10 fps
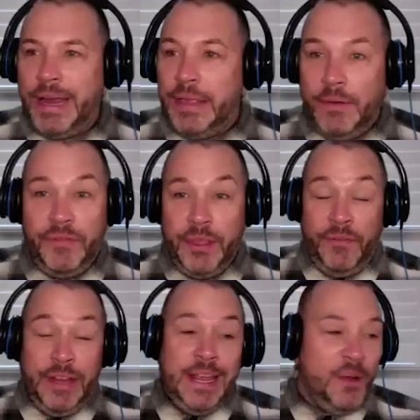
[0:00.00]
The
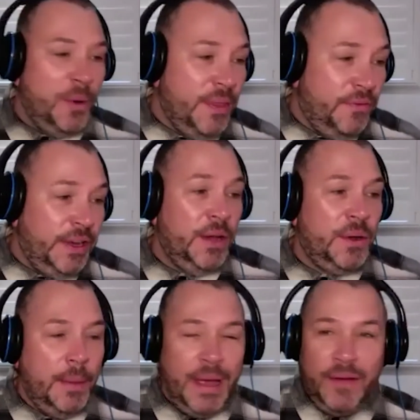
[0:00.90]
video, when the video
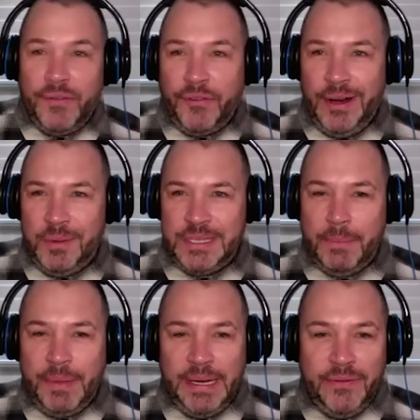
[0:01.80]
come out for Thriller, was
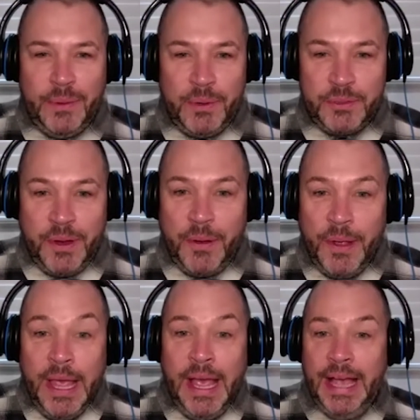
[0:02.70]
unbelievable as well.
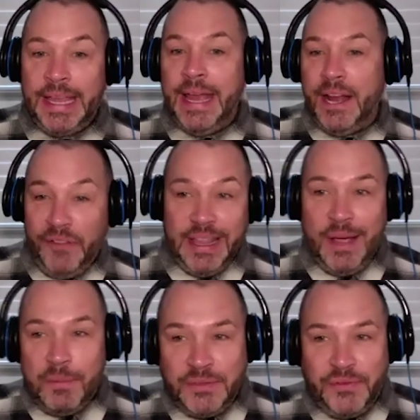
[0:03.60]
Again, I think
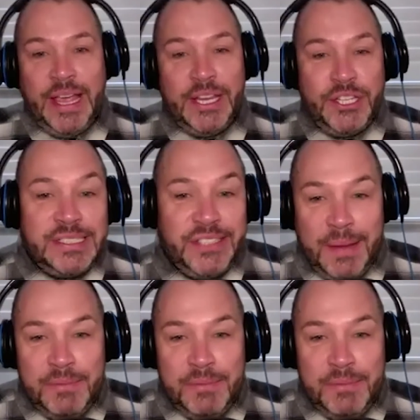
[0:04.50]
that was VHS times.